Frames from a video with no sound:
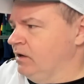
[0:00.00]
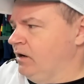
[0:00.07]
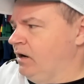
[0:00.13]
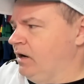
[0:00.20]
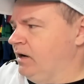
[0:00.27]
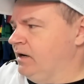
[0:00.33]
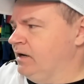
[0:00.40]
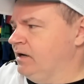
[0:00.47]

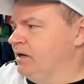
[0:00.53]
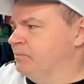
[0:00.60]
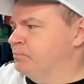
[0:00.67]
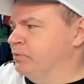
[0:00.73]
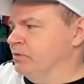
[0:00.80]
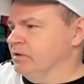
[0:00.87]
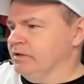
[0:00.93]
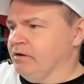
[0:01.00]

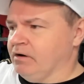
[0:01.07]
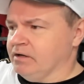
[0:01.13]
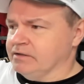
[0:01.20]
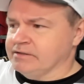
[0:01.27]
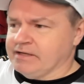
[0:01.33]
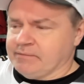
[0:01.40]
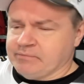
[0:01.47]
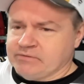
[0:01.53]
Pouliot,
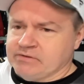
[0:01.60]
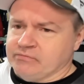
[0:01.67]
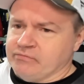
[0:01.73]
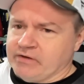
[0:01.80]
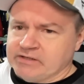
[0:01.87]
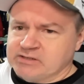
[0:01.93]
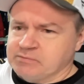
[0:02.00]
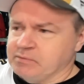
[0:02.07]
depth
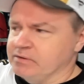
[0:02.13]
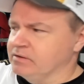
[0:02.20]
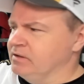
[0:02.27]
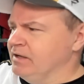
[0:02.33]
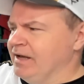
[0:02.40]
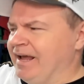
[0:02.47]
defenseman.